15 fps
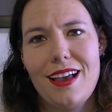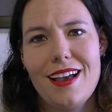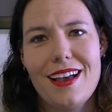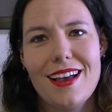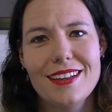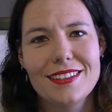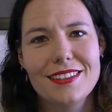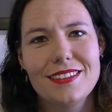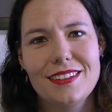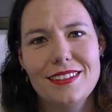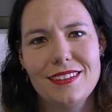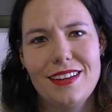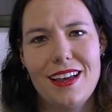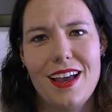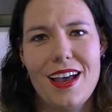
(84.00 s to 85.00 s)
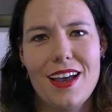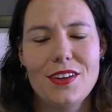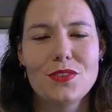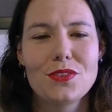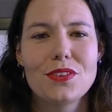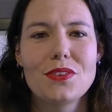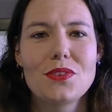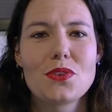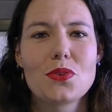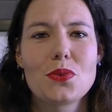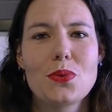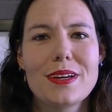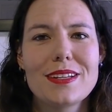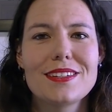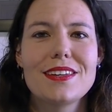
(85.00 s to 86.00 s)
us
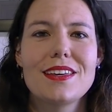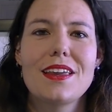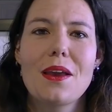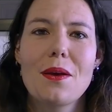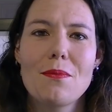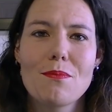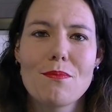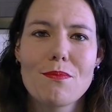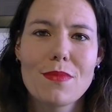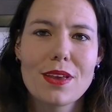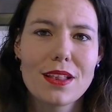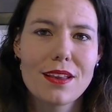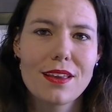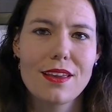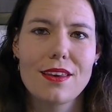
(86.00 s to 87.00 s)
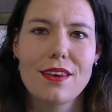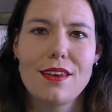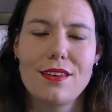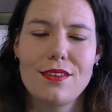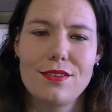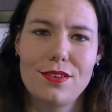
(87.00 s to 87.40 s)
$120 million.